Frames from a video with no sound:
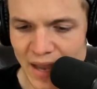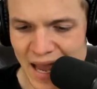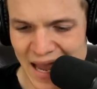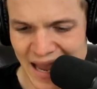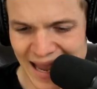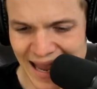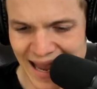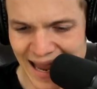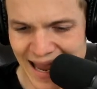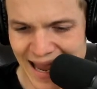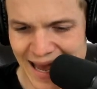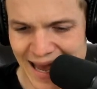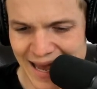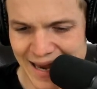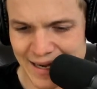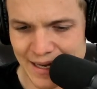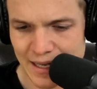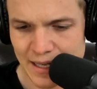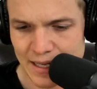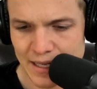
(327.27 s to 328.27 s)

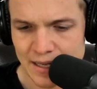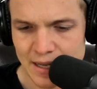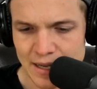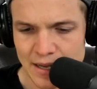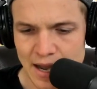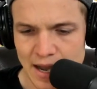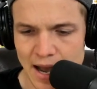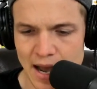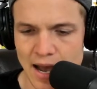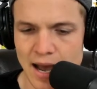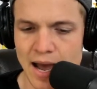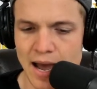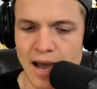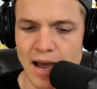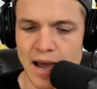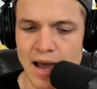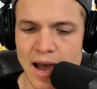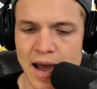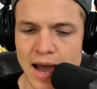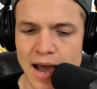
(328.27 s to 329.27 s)
And
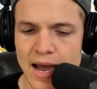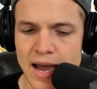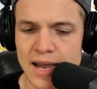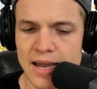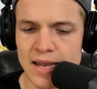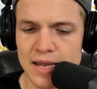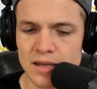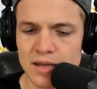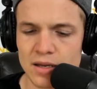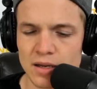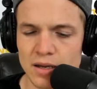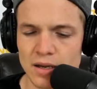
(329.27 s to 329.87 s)
I'm